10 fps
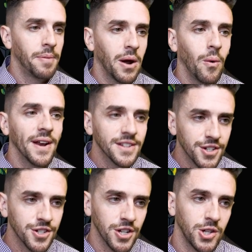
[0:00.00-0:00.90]
But I wanted
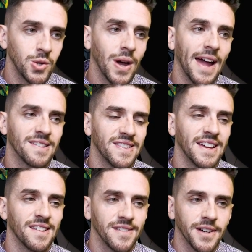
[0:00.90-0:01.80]
to show you guys
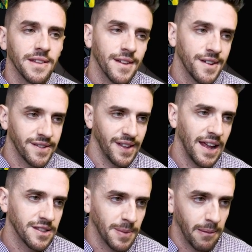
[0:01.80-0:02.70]
this. Look at this.
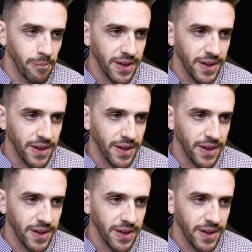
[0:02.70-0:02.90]
Santiment.